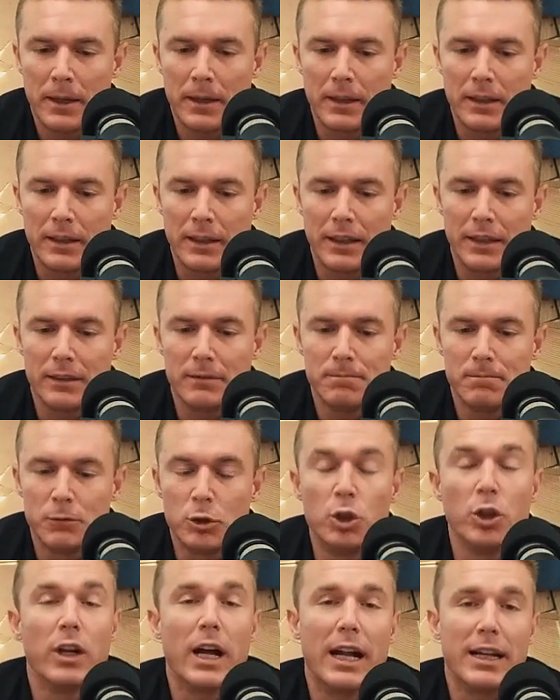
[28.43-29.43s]
and get a
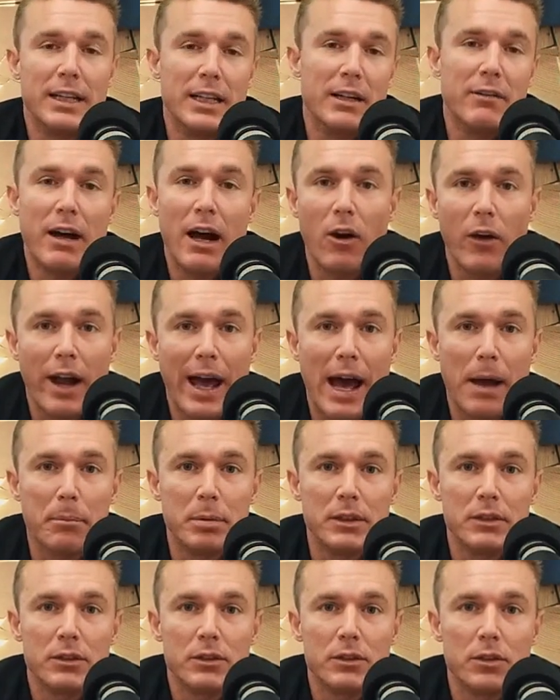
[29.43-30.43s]
good idea of how it
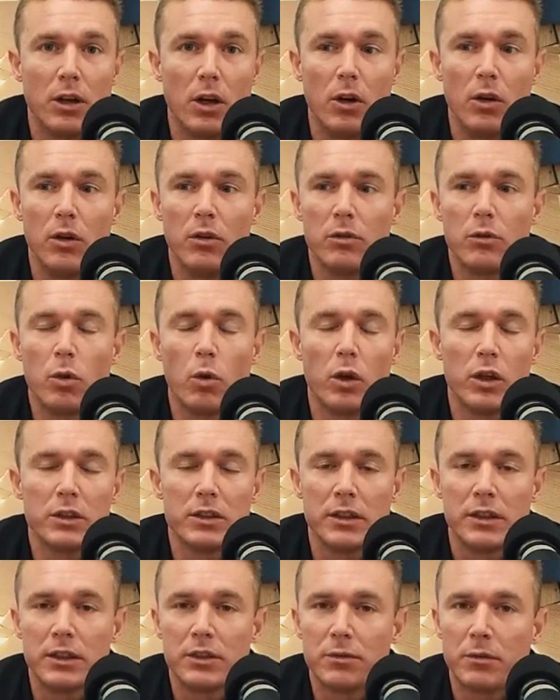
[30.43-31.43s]
happens. So, of course,
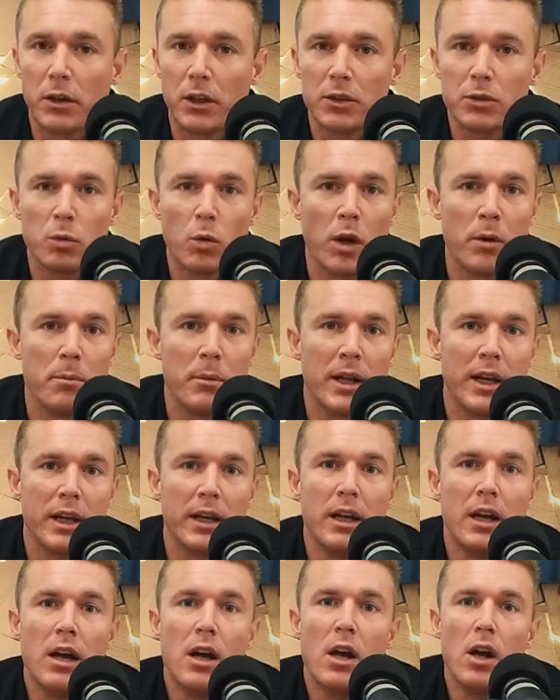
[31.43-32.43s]
in this first 1
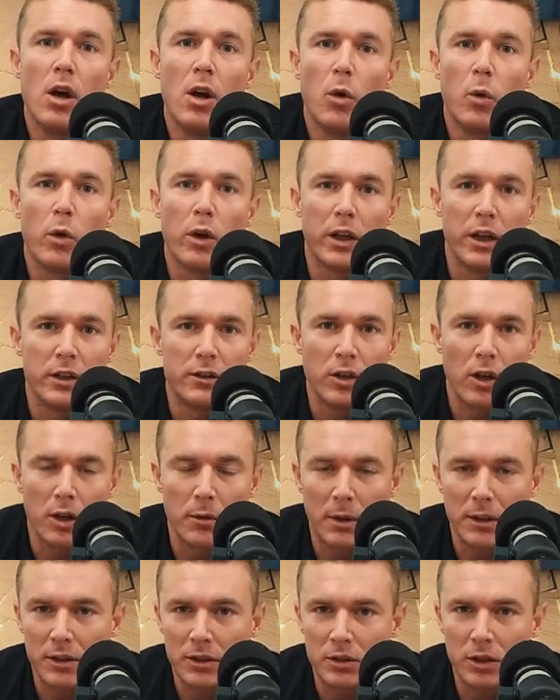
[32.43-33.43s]
minute, we're going to talk
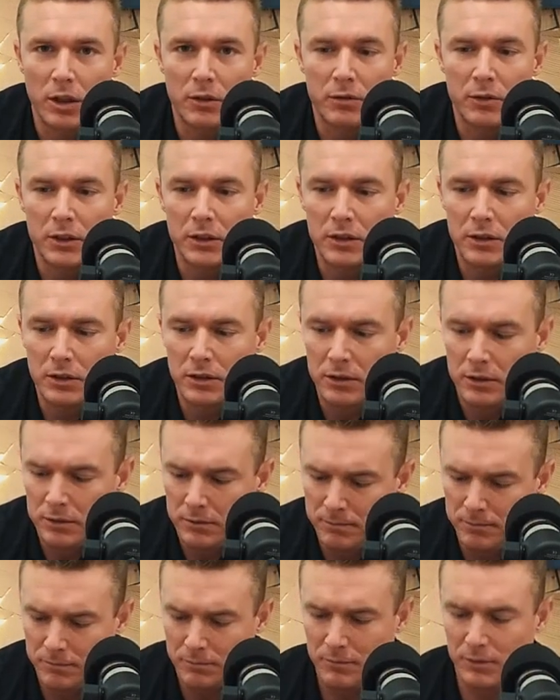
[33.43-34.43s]
about the surface
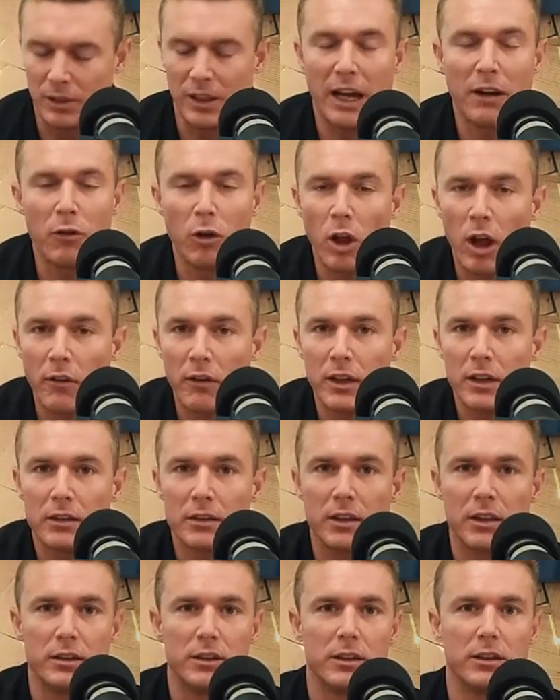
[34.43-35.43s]
level of it
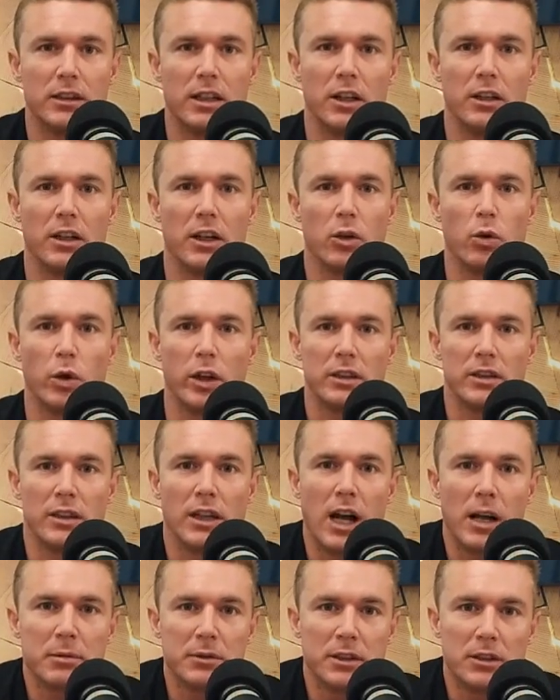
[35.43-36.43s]
and just tell you a quick
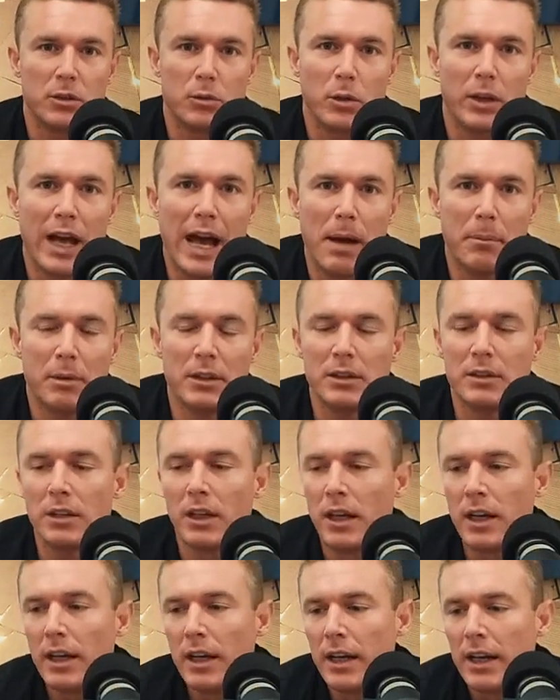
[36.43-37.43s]
synopsis of what happens.
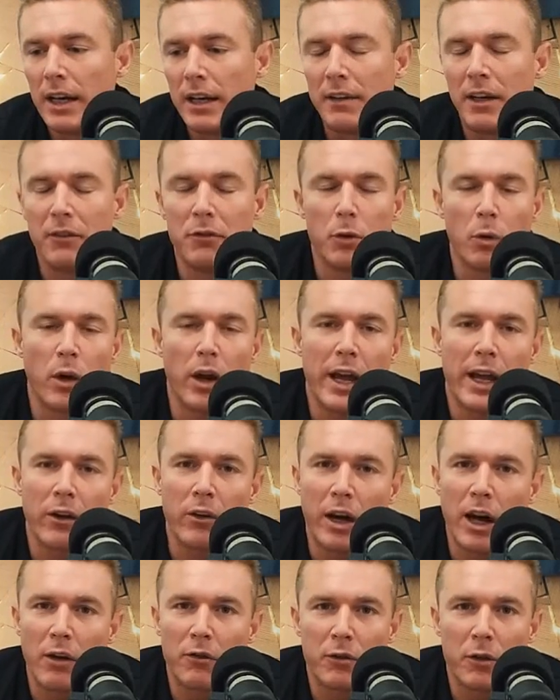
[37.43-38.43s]
And then if you want to hang
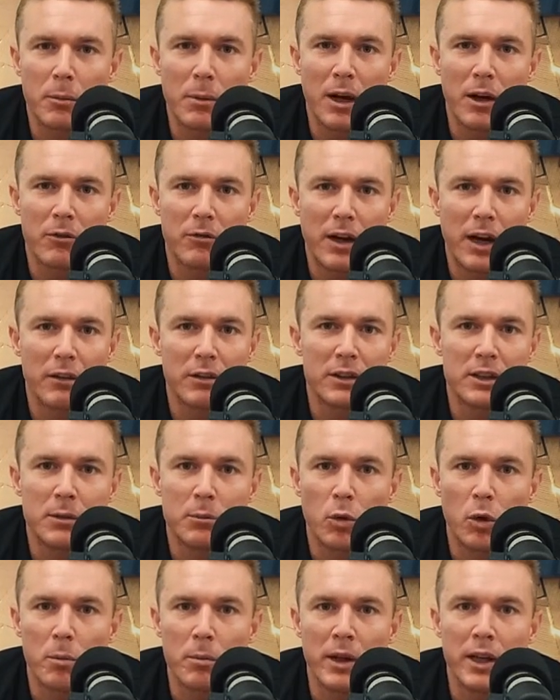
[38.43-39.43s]
around for about 5 or 10
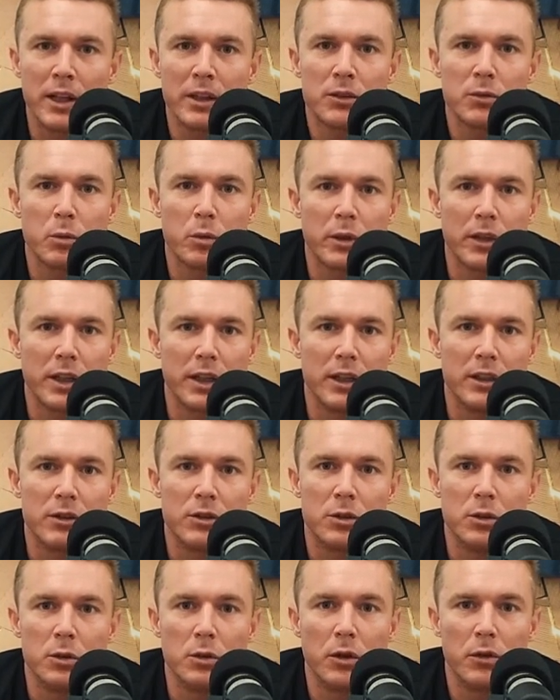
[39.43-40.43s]
more minutes, we'll get
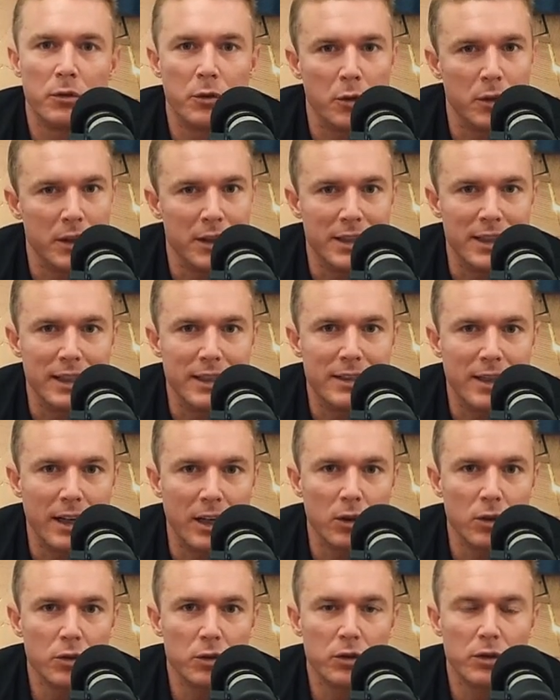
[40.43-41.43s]
into a few of the
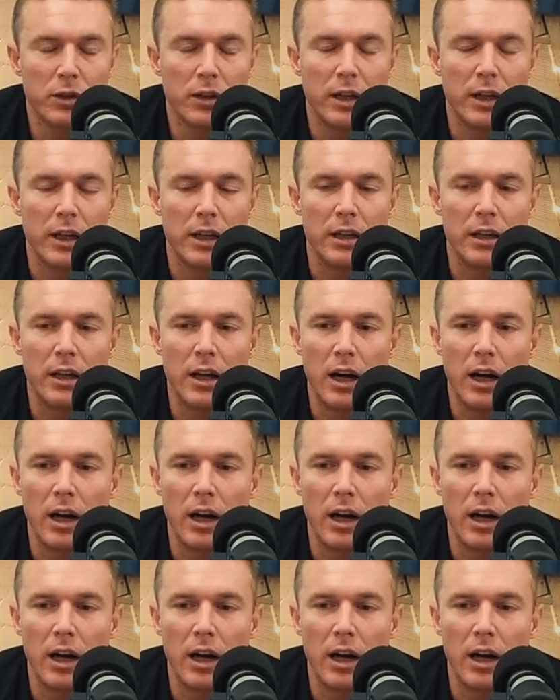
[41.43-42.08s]
details and